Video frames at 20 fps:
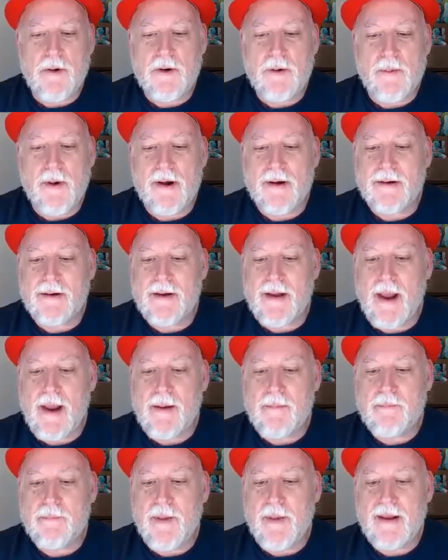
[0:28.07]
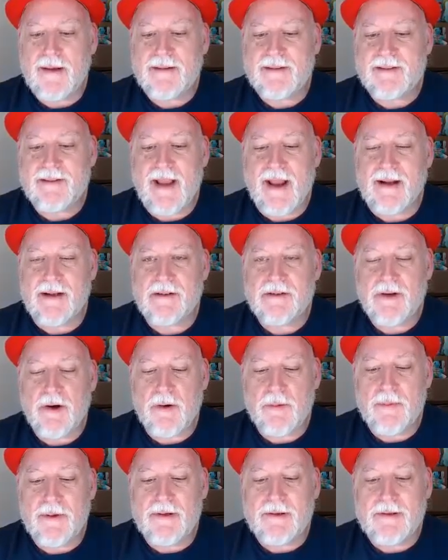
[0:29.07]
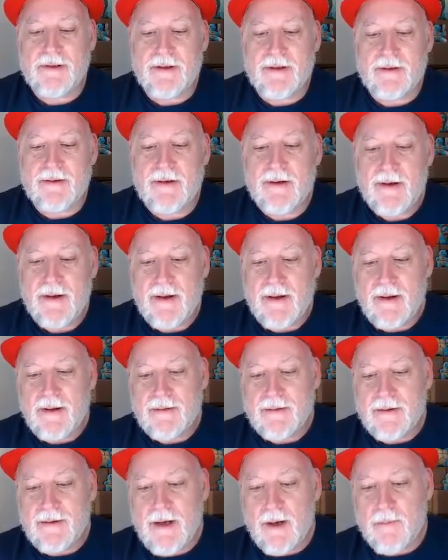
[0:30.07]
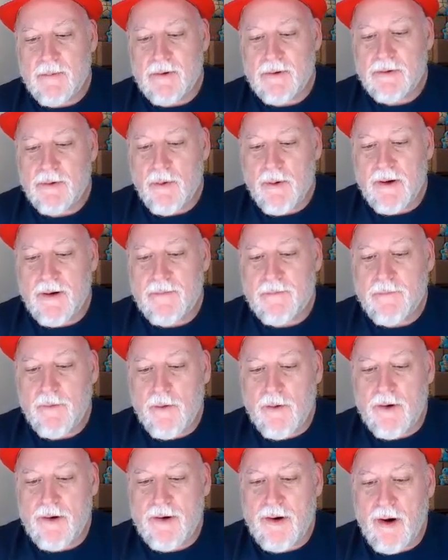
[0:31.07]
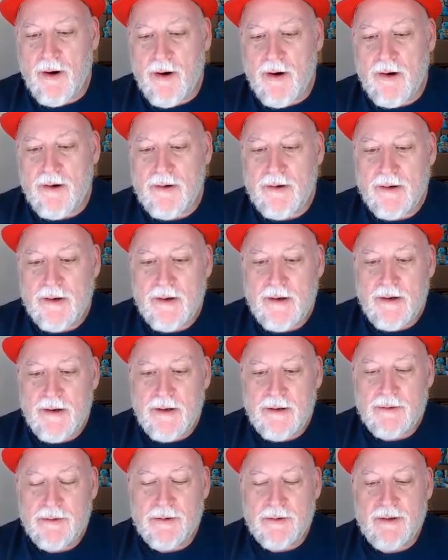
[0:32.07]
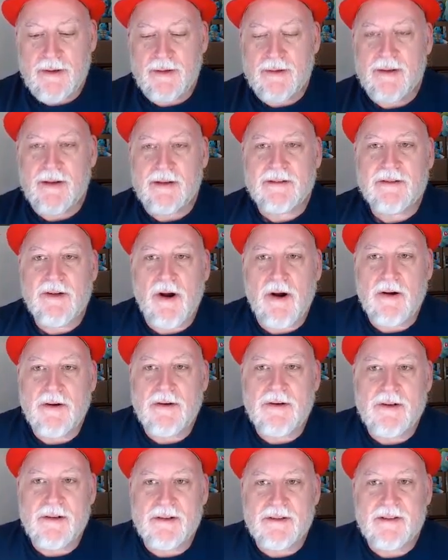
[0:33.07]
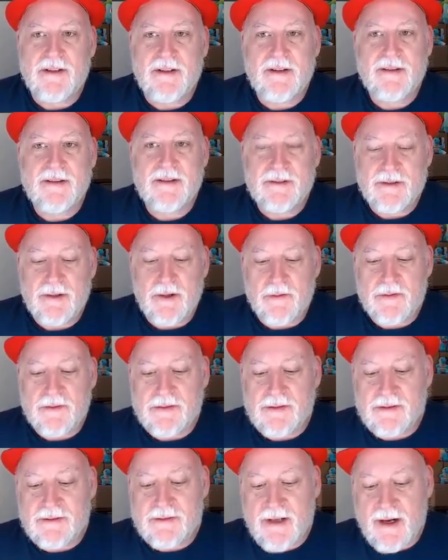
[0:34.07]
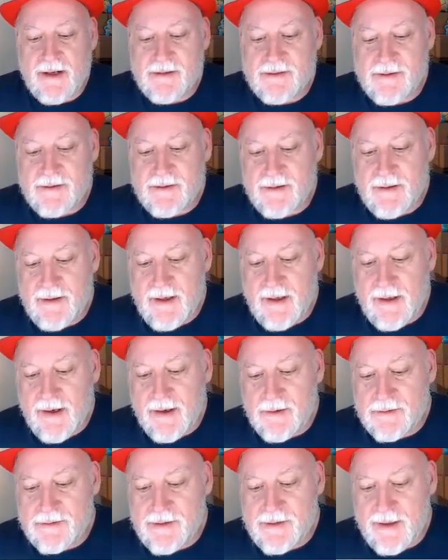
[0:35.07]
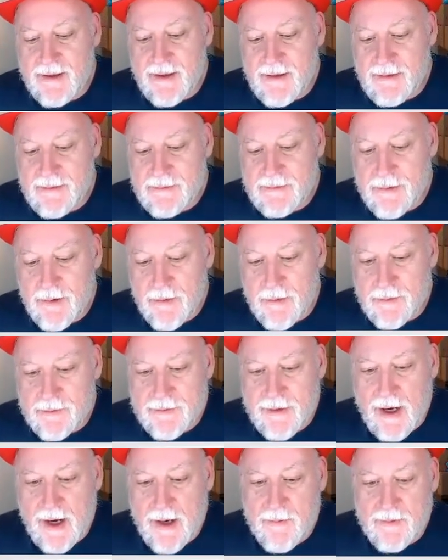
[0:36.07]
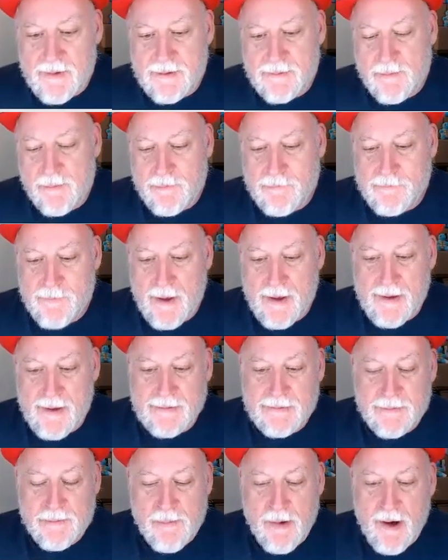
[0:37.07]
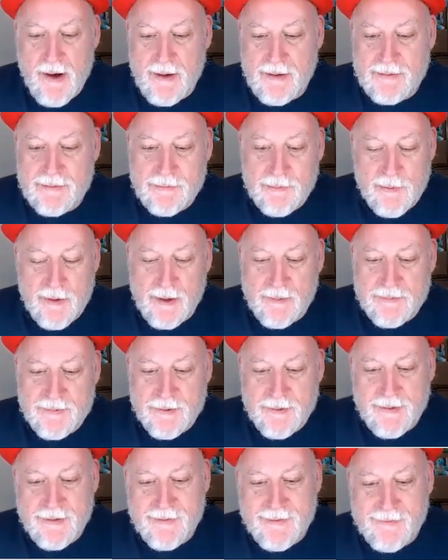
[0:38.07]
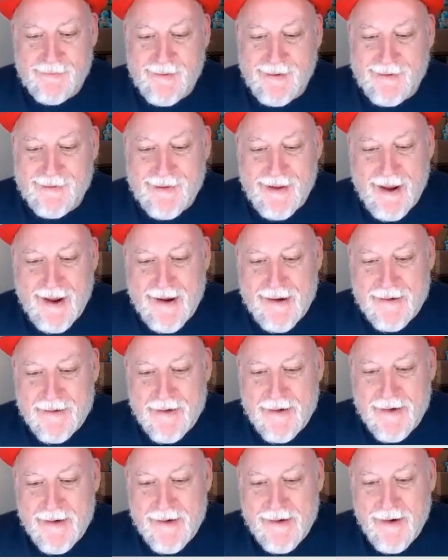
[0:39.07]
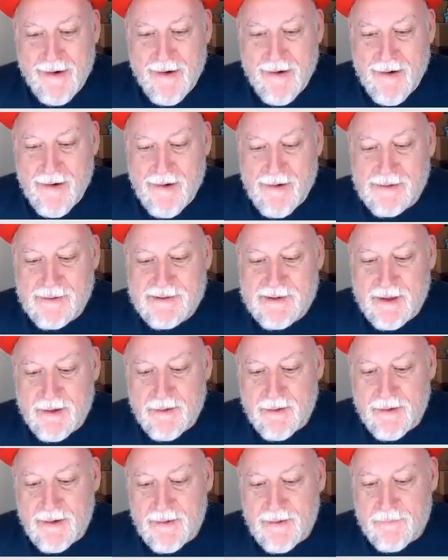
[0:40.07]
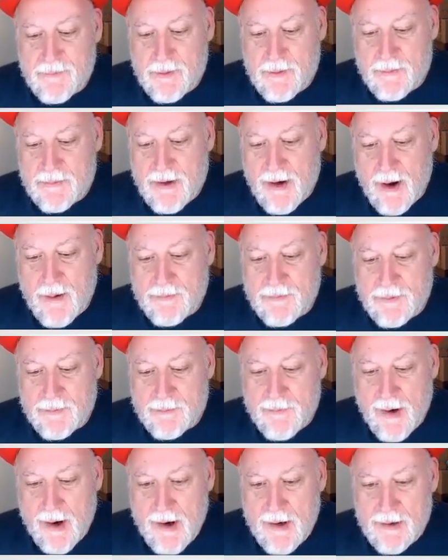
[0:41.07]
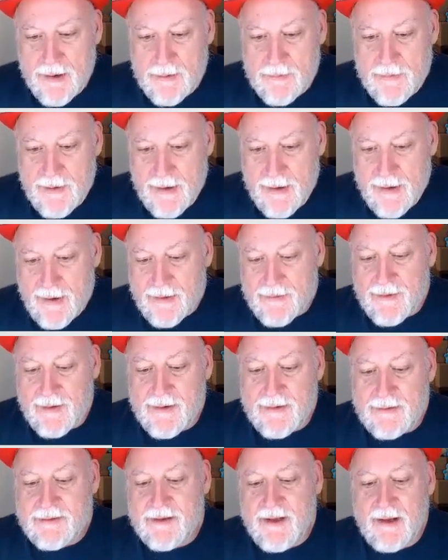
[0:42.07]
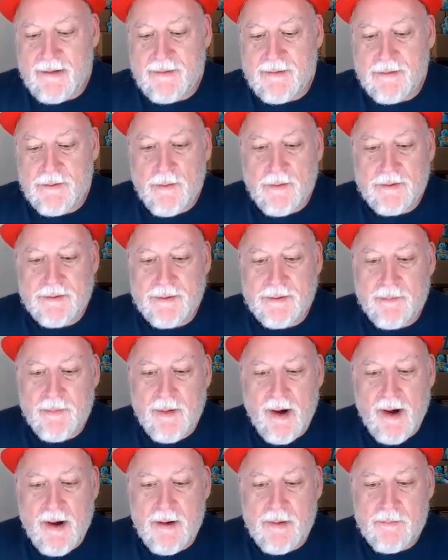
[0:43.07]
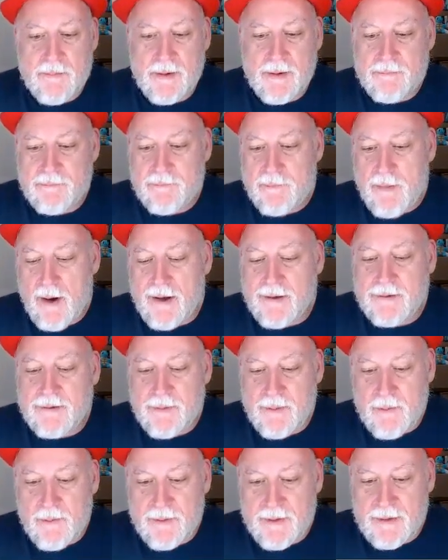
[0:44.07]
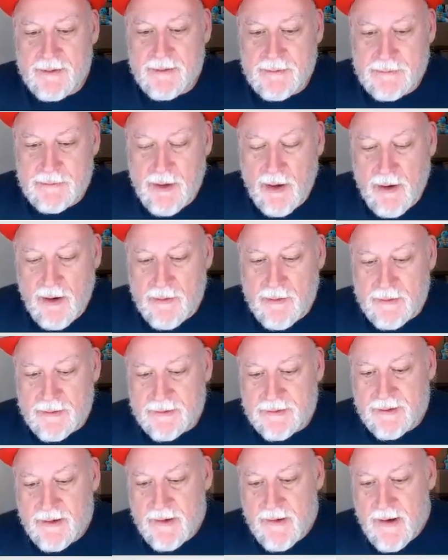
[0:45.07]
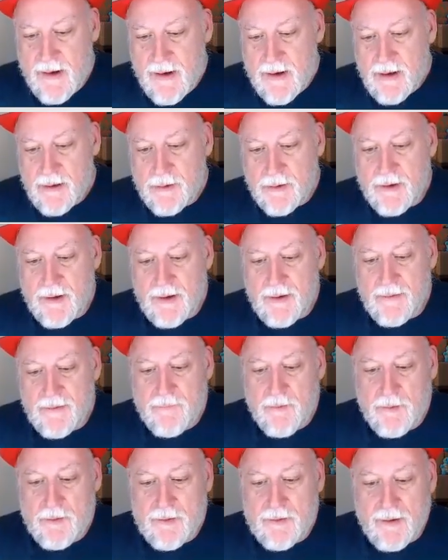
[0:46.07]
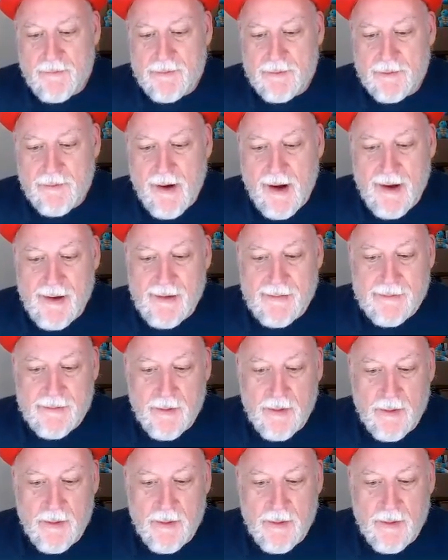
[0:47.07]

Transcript: Pokemon game-based set Charmeleon, the number 24 card. Looking at this card, you can see that the surface is nice and clean. I don't see any dirt, damage, bends, breaks, rips, or anything like that. Our centering from top to bottom, I think it's slightly towards the bottom, but possibly within tolerance. Looking for left to right,